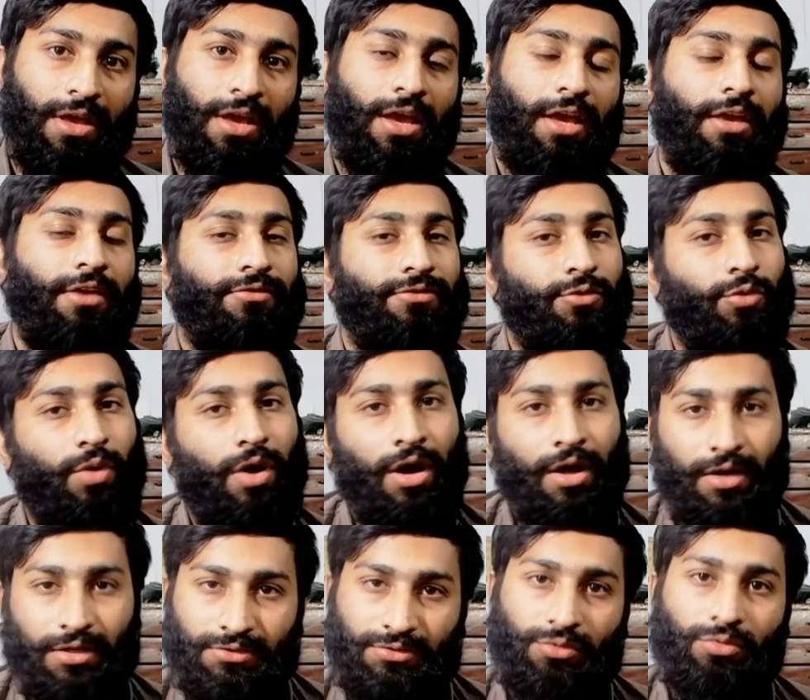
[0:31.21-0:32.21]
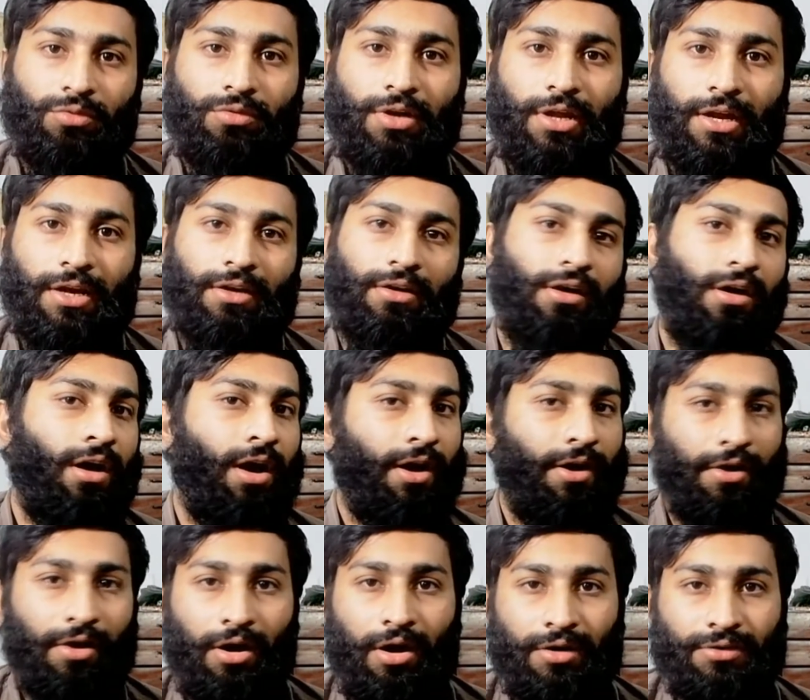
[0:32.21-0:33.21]
If you are a student or
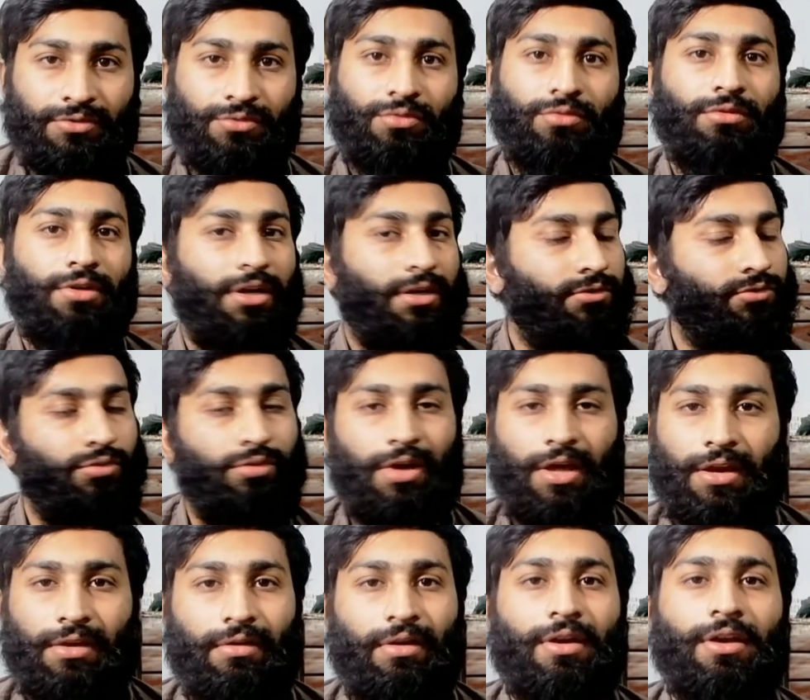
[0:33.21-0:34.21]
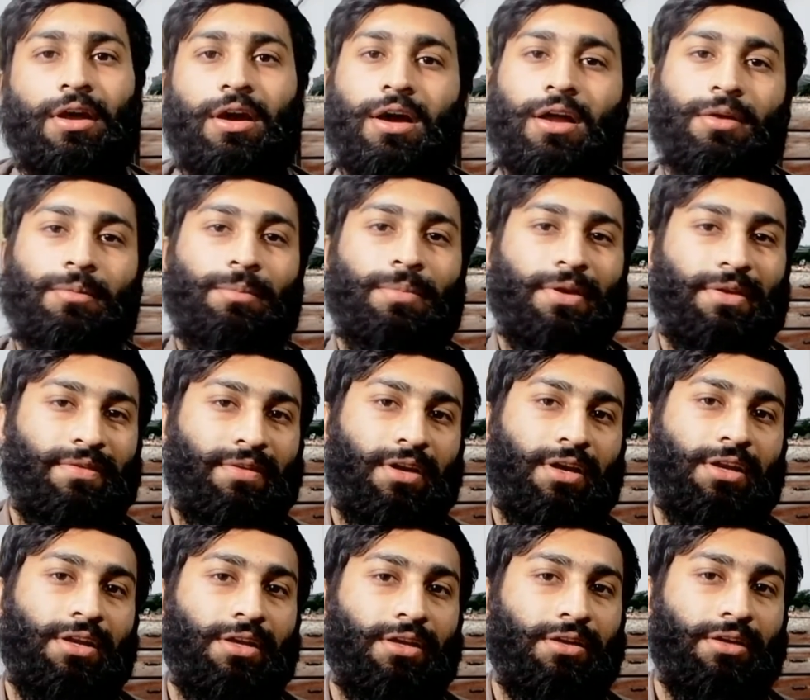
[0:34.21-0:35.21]
non-student, you can learn.
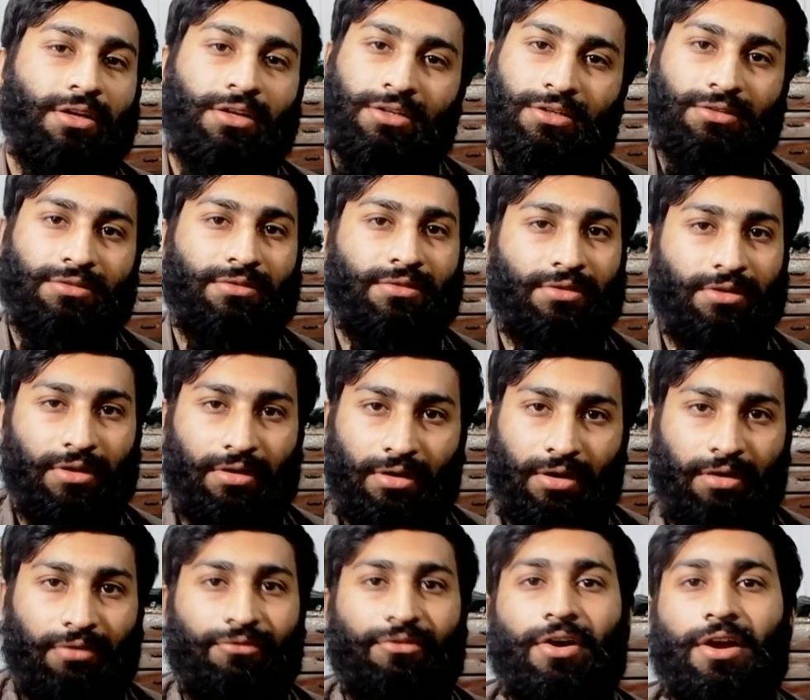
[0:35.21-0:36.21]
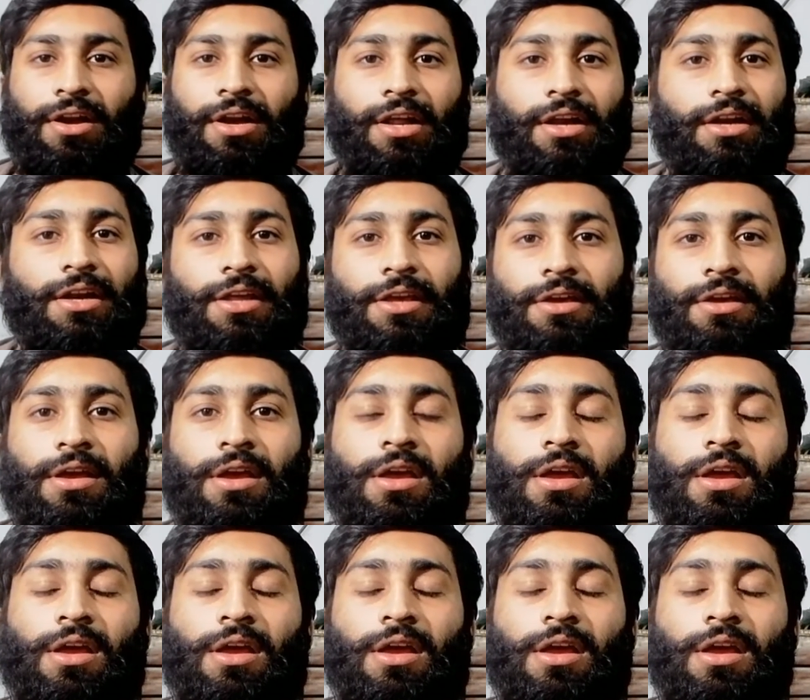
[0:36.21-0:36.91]
Basically it is for learning.